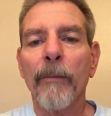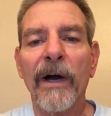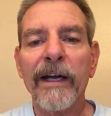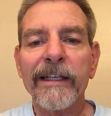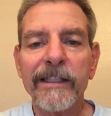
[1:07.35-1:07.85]

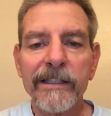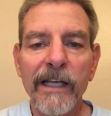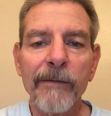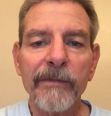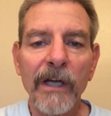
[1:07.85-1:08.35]
But at the
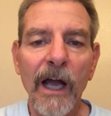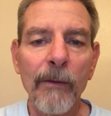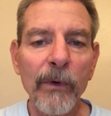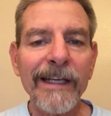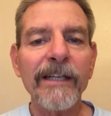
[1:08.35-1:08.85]
same
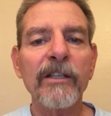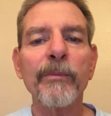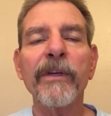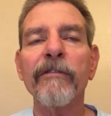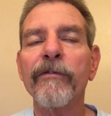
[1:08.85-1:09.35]
time, we need to
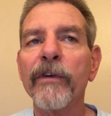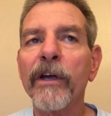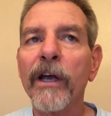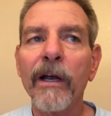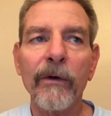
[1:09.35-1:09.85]
be
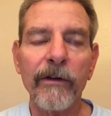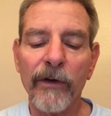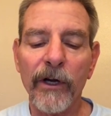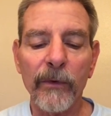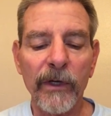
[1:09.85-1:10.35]
very,
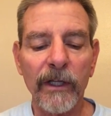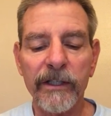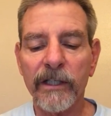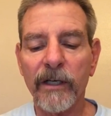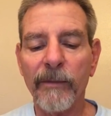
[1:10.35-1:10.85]
very
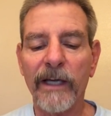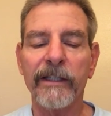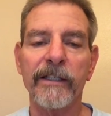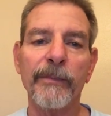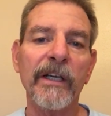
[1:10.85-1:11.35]
realistic about
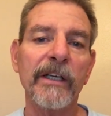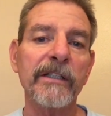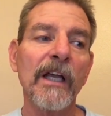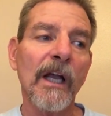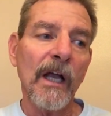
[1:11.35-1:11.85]
this
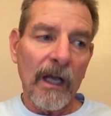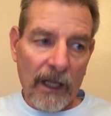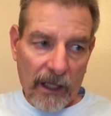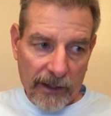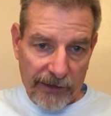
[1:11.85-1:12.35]
because
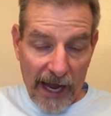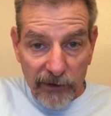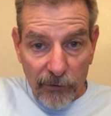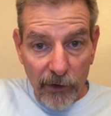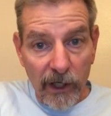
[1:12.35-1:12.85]

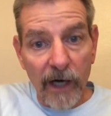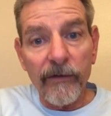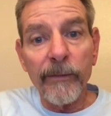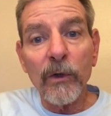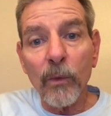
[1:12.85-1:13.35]
that's for
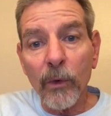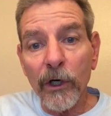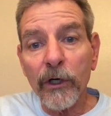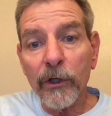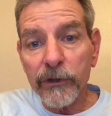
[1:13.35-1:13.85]
government
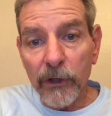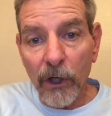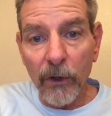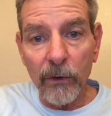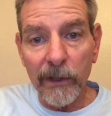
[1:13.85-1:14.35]
workers
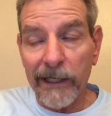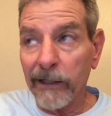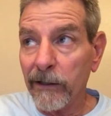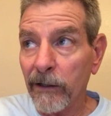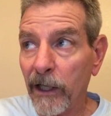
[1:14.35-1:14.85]
only. I
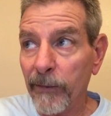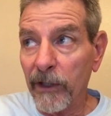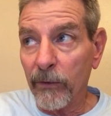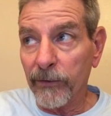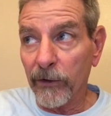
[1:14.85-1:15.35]
don't know how
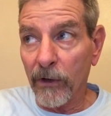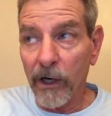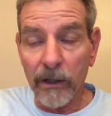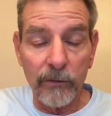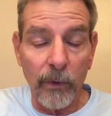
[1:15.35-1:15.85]
many there
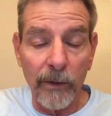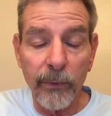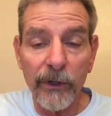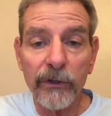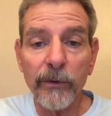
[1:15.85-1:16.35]
are,
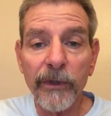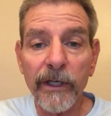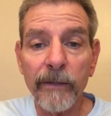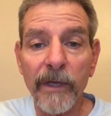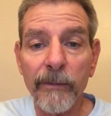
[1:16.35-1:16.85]
1.2
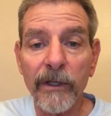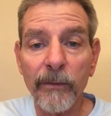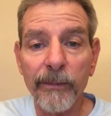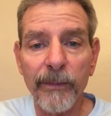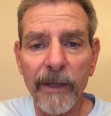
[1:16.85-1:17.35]
million, maybe a
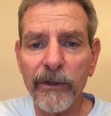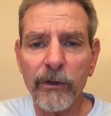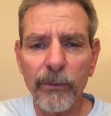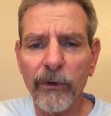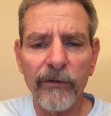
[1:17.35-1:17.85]
little bit, maybe
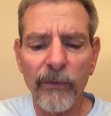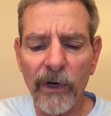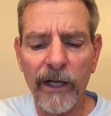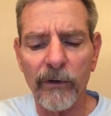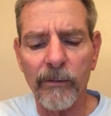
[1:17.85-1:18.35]
2.4,
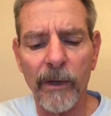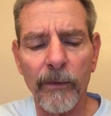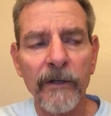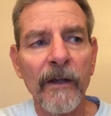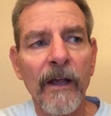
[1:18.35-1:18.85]
I don't remember.